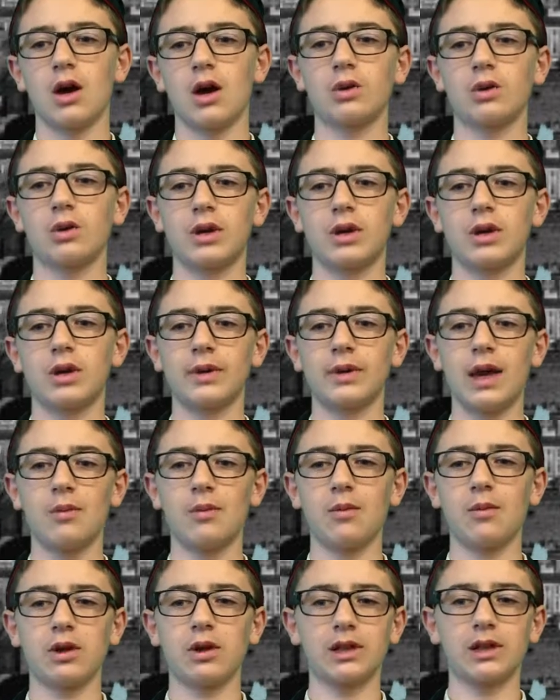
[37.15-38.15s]
We
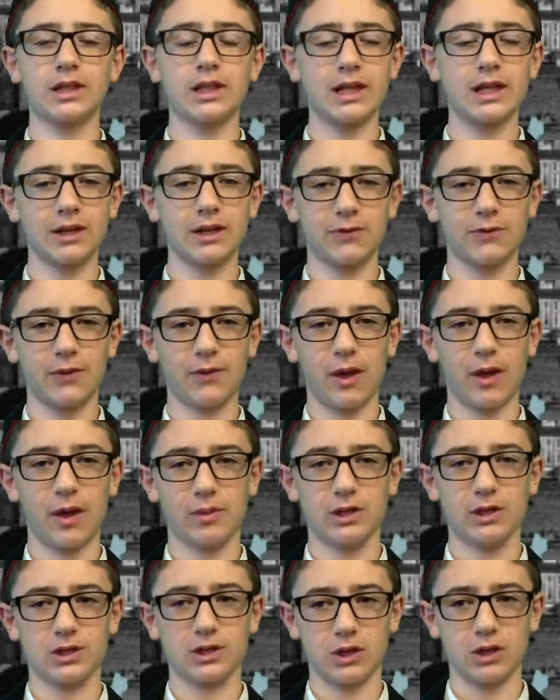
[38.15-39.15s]
became one of the leading
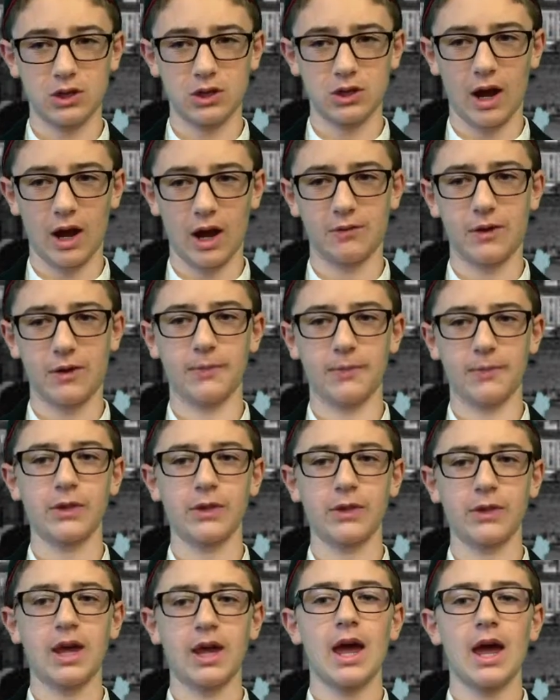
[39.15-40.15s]
families in Jaffa,
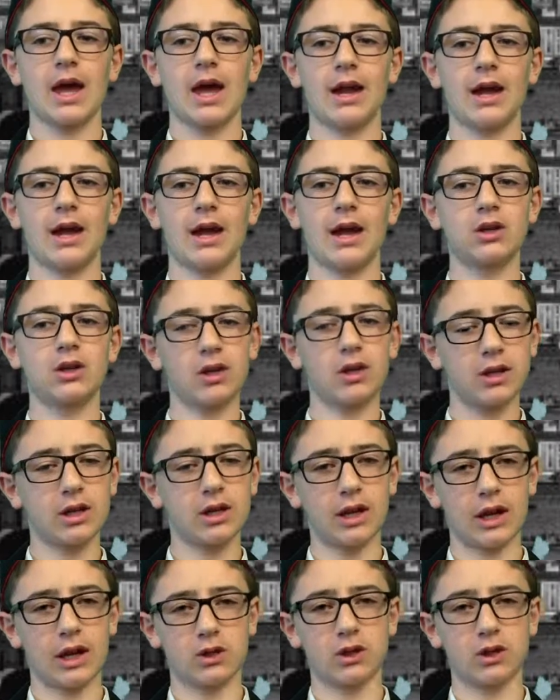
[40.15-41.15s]
and had good
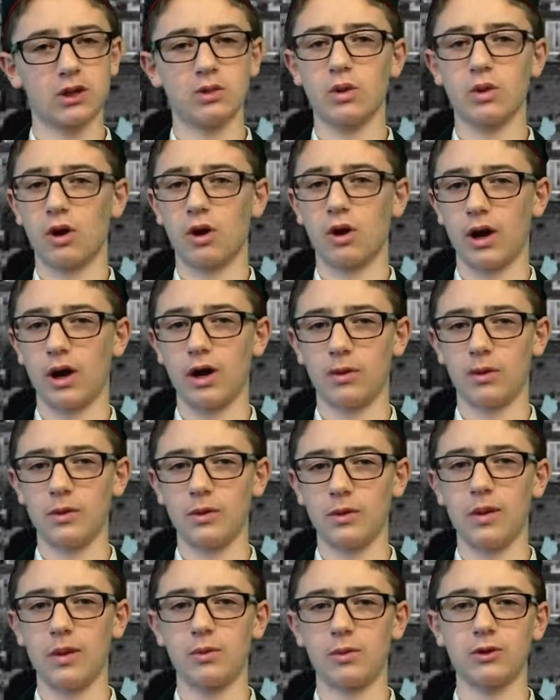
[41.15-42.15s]
connections with our
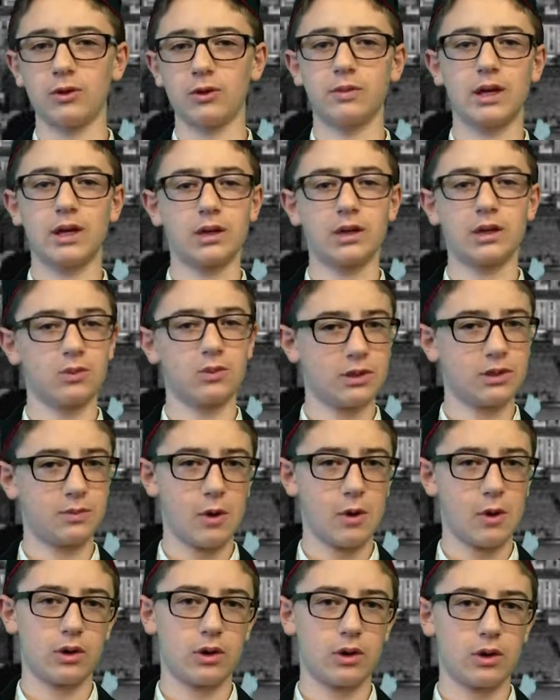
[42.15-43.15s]
Arab neighbors because we
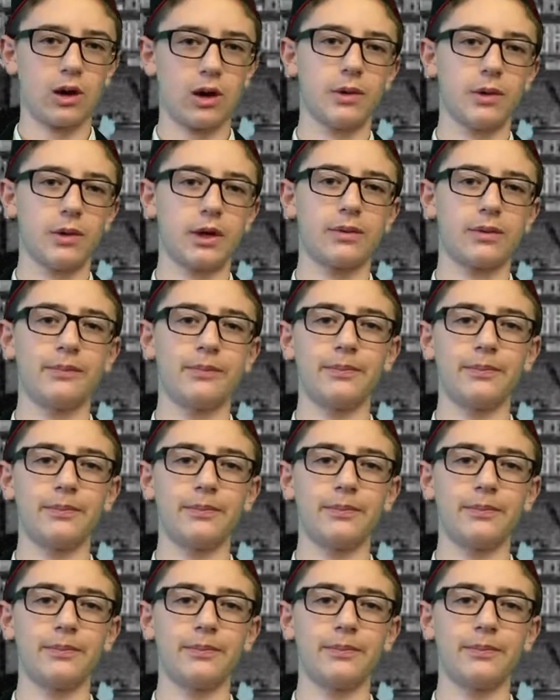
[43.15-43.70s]
spoke Arabic.